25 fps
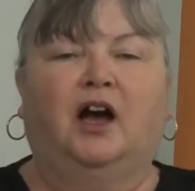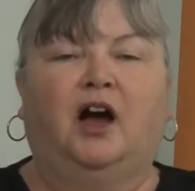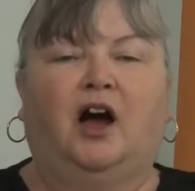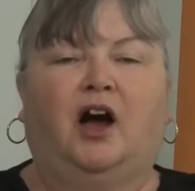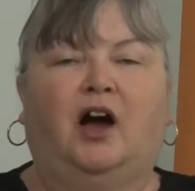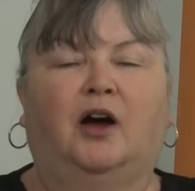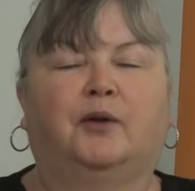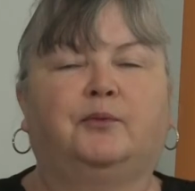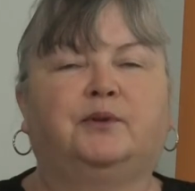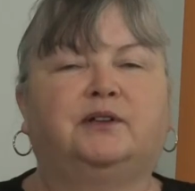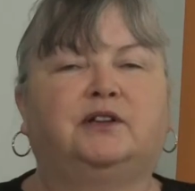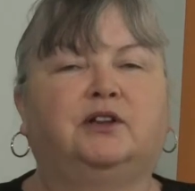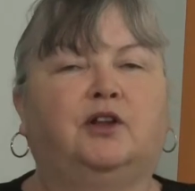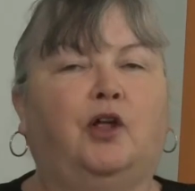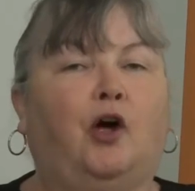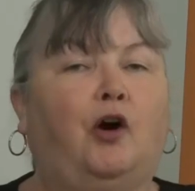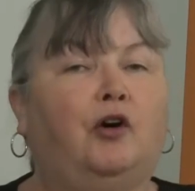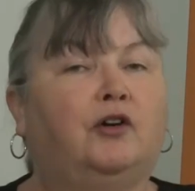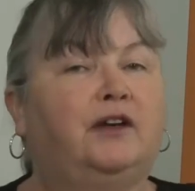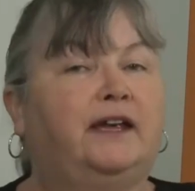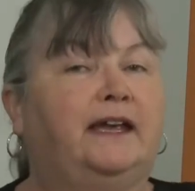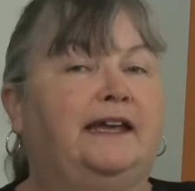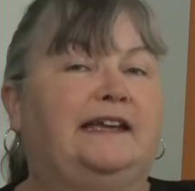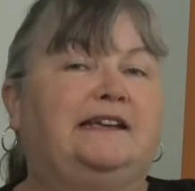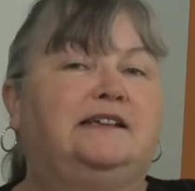I would
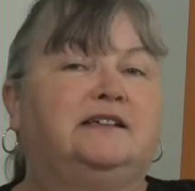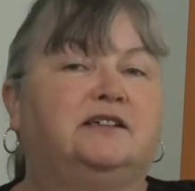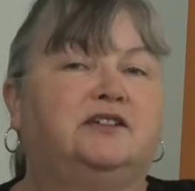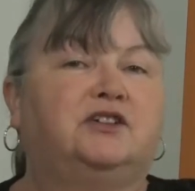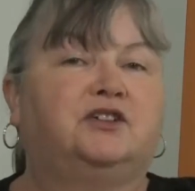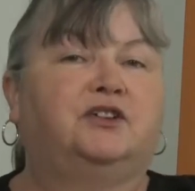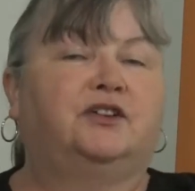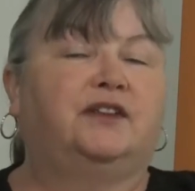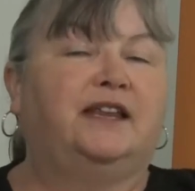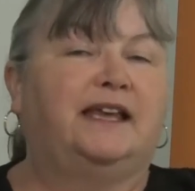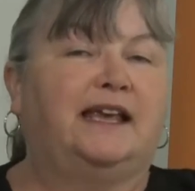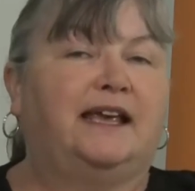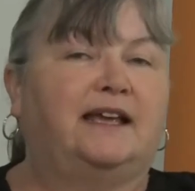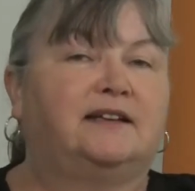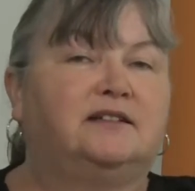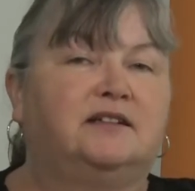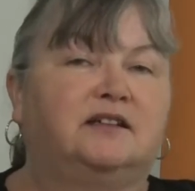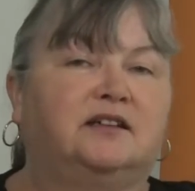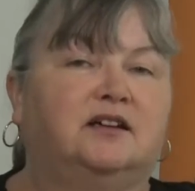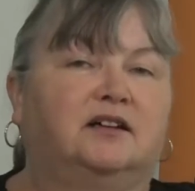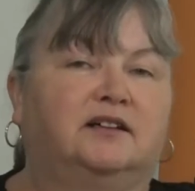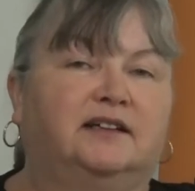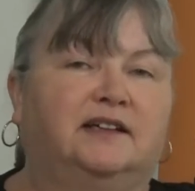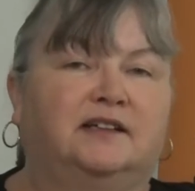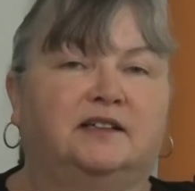log in to the
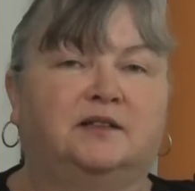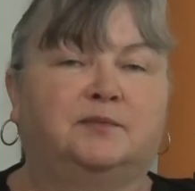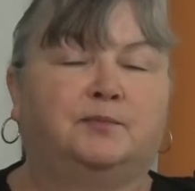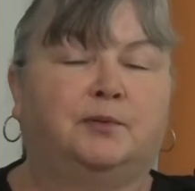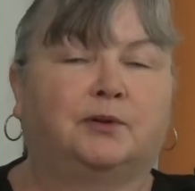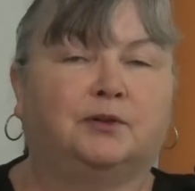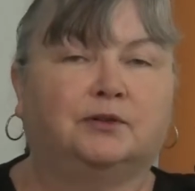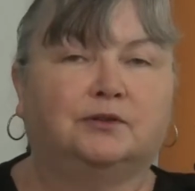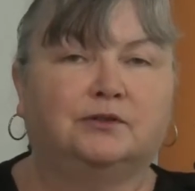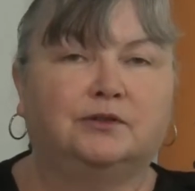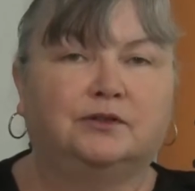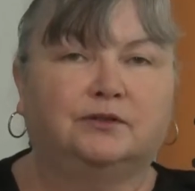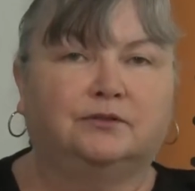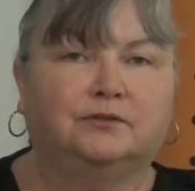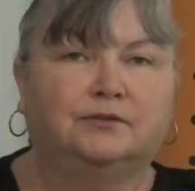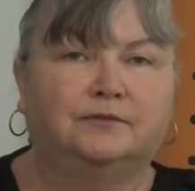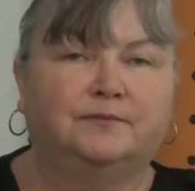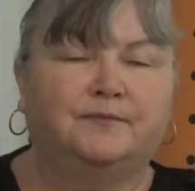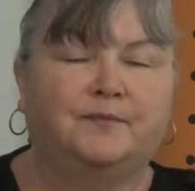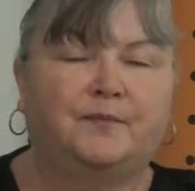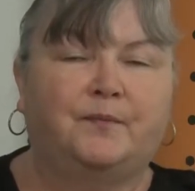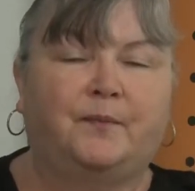NDIS portal.